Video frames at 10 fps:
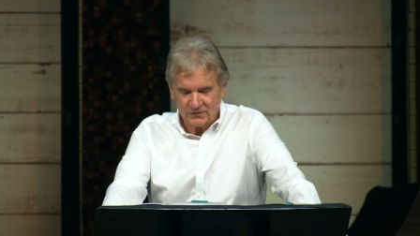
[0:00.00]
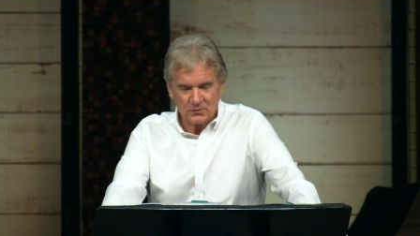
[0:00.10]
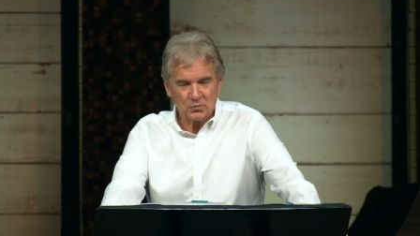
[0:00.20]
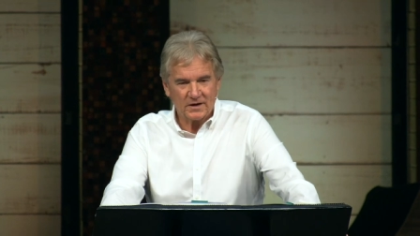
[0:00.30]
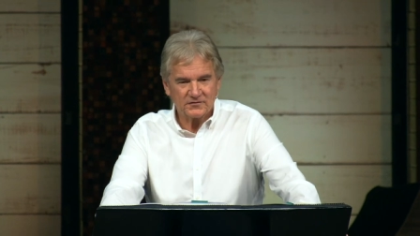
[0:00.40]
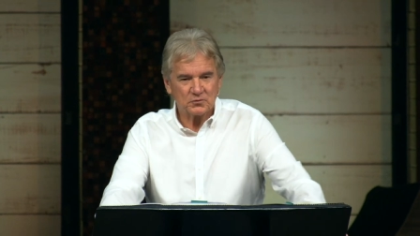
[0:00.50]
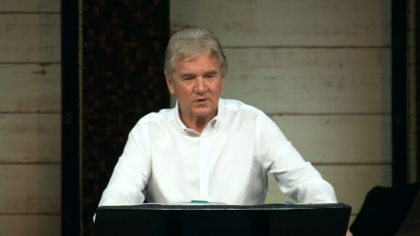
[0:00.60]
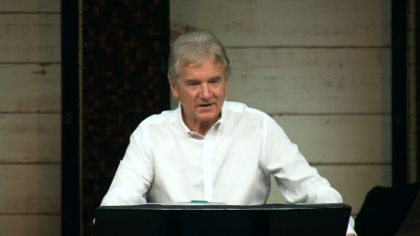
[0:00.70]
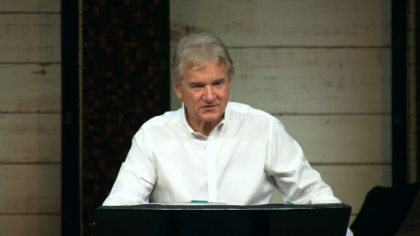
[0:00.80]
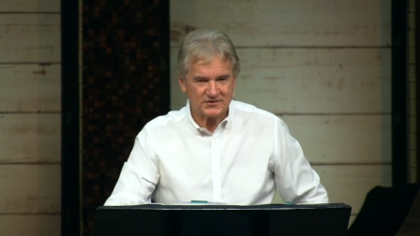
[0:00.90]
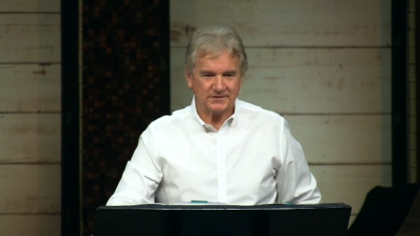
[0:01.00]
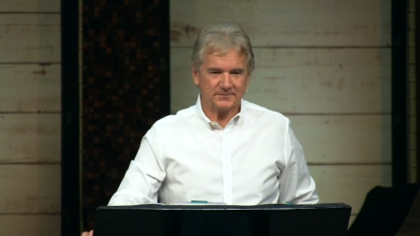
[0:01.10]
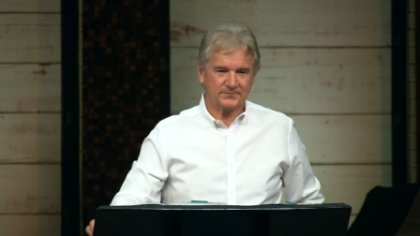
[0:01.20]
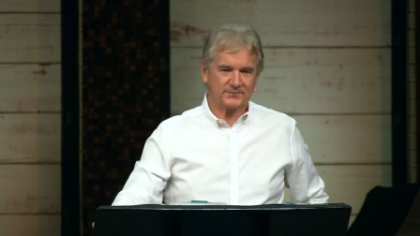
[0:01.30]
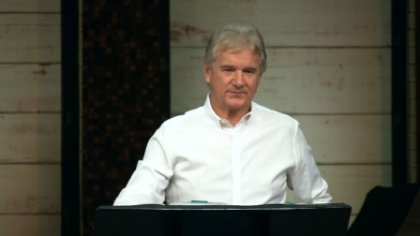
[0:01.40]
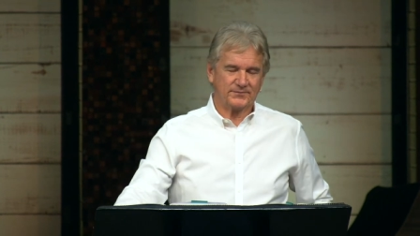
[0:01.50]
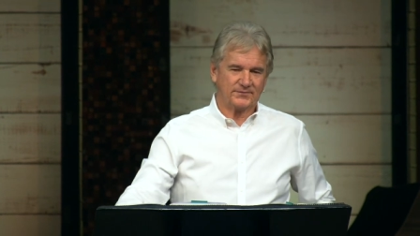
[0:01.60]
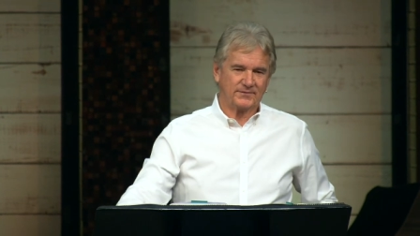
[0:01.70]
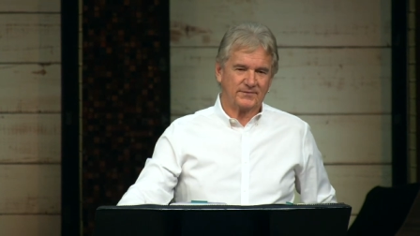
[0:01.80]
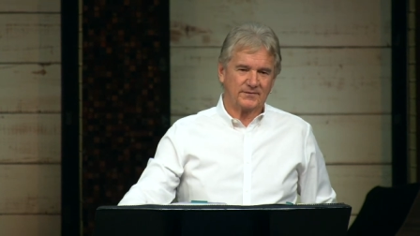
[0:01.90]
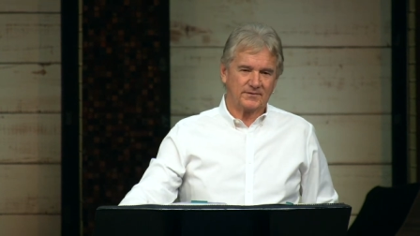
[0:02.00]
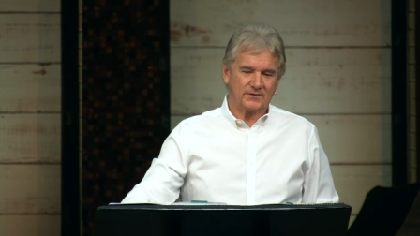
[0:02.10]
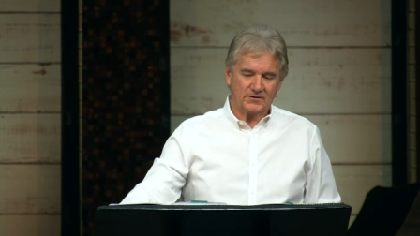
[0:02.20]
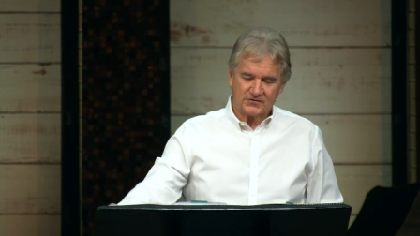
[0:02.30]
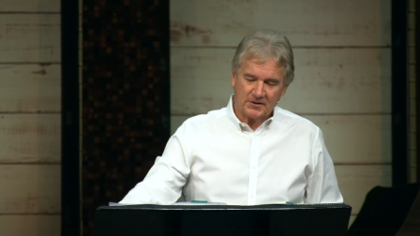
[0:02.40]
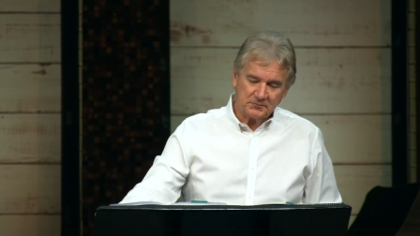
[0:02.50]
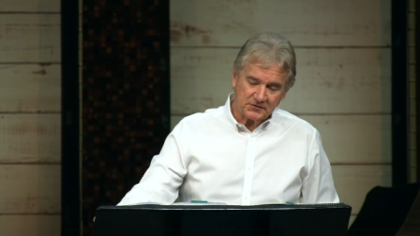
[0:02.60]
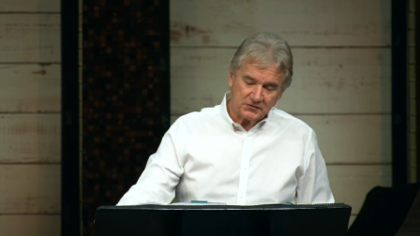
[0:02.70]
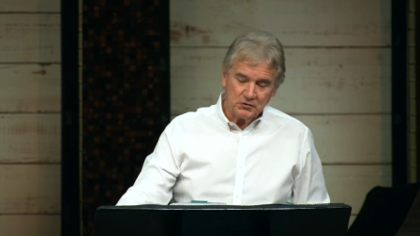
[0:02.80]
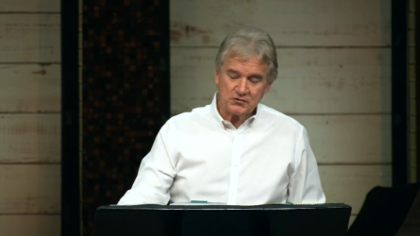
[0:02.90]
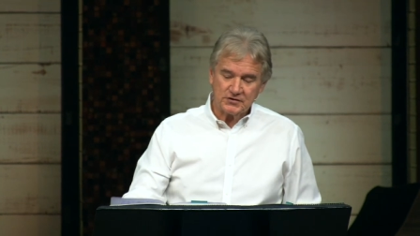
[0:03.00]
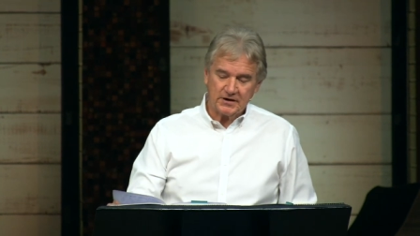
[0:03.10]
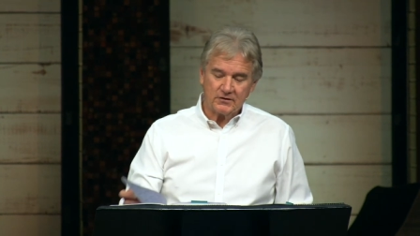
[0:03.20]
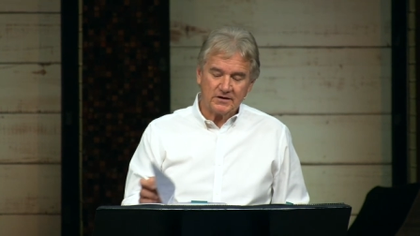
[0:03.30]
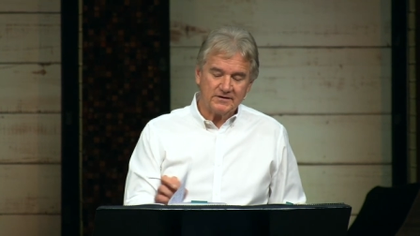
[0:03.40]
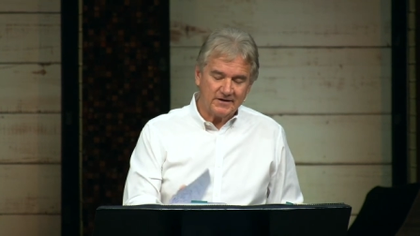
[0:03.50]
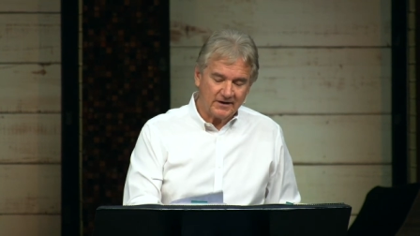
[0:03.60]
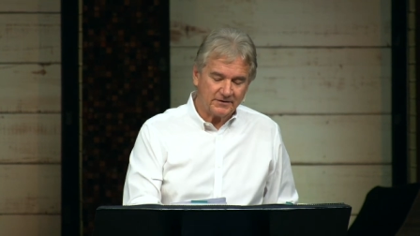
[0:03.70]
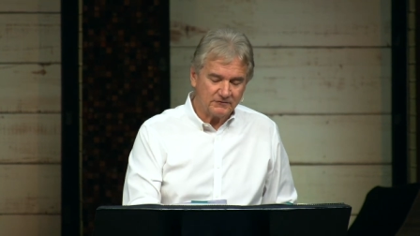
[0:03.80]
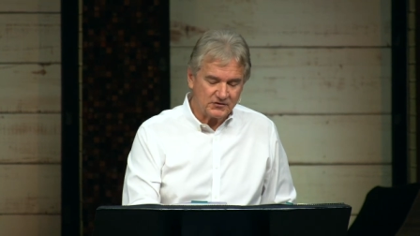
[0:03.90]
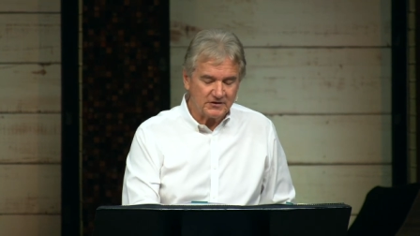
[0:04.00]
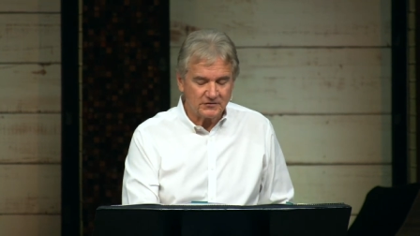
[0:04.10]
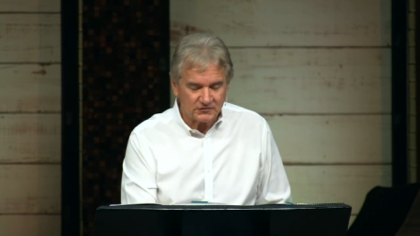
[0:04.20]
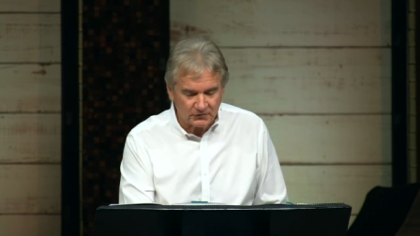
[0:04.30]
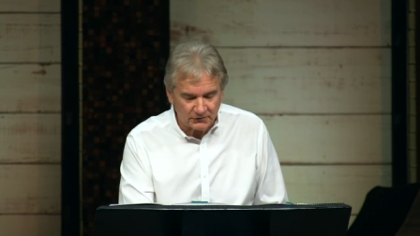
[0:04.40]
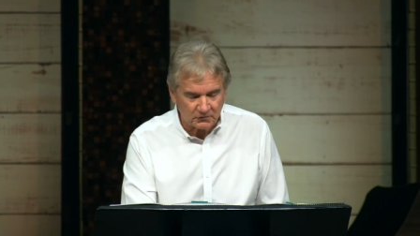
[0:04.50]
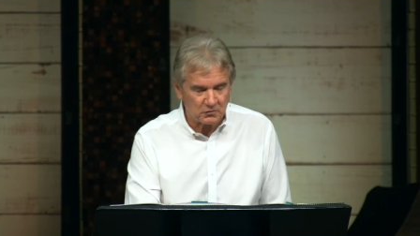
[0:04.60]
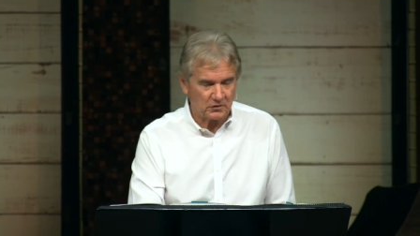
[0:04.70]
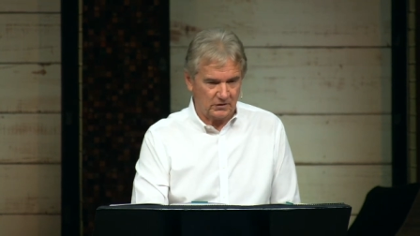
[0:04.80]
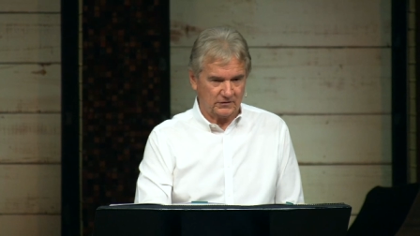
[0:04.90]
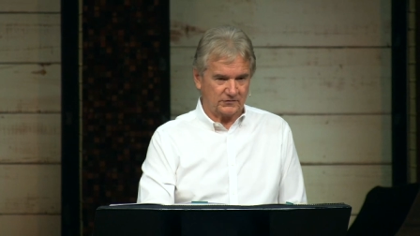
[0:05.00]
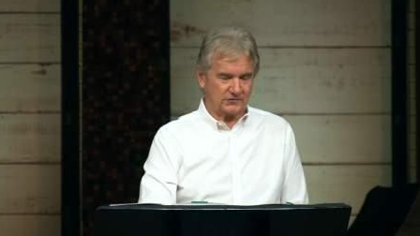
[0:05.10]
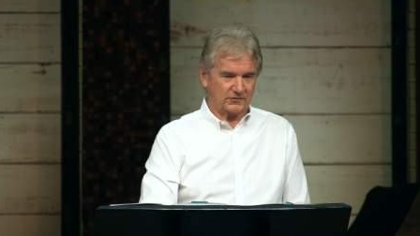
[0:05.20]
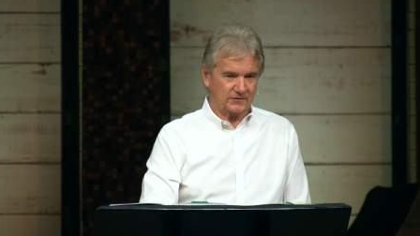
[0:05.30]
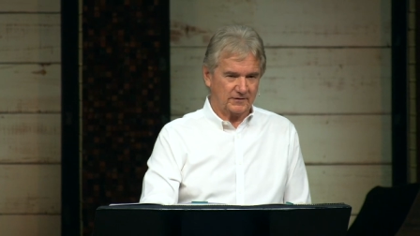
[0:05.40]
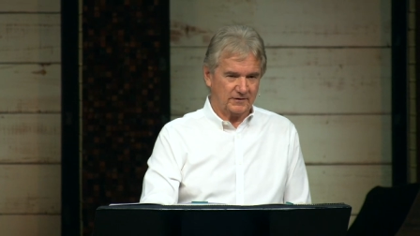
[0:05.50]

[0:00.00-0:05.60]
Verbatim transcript: the resurrection, the substitutionary death of Jesus on the cross.